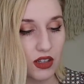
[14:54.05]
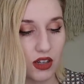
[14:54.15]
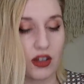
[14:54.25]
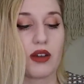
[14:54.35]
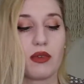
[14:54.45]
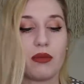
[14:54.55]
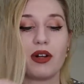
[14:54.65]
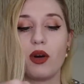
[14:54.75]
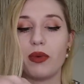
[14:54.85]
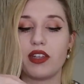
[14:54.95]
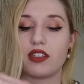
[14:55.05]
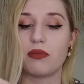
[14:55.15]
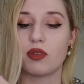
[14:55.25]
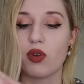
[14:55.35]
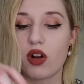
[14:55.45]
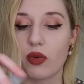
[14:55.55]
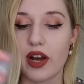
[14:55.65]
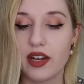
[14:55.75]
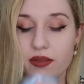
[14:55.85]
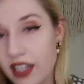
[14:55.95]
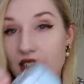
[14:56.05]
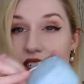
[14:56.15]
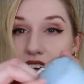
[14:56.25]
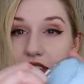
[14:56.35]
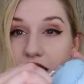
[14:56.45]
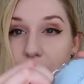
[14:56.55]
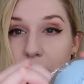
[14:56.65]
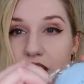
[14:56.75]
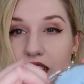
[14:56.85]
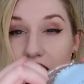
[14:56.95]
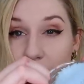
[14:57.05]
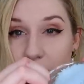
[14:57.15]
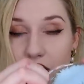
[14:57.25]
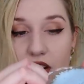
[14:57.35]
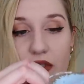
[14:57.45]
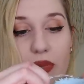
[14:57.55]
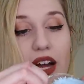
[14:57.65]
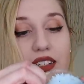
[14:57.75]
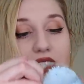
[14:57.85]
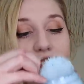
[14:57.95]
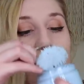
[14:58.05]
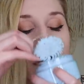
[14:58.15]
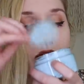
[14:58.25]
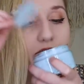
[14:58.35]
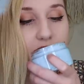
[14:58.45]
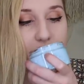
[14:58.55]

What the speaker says: Okay, well, I'm gonna open this up the wrong way. It does have like a protective layer of plastic there.